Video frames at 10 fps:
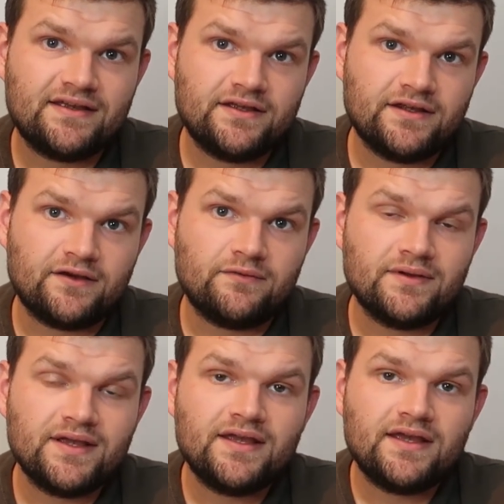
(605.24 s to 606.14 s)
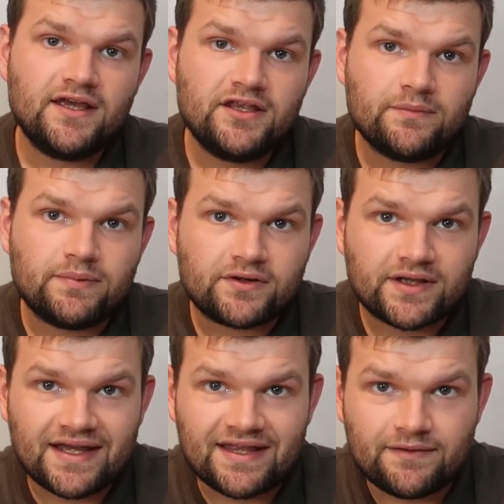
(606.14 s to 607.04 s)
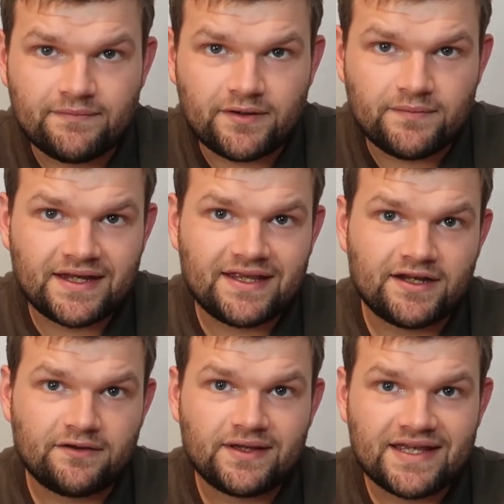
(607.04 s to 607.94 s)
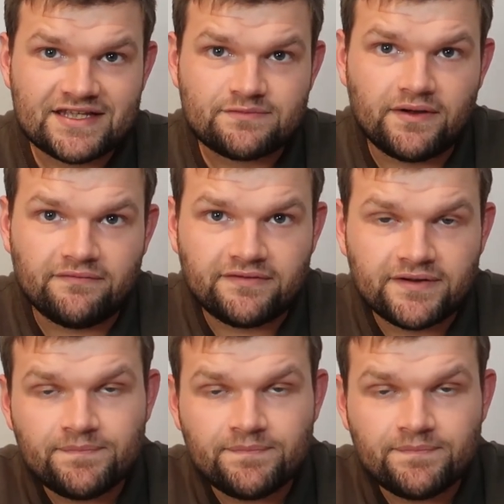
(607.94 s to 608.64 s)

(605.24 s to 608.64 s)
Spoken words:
you know, in your pocket at the moment, you know, each month.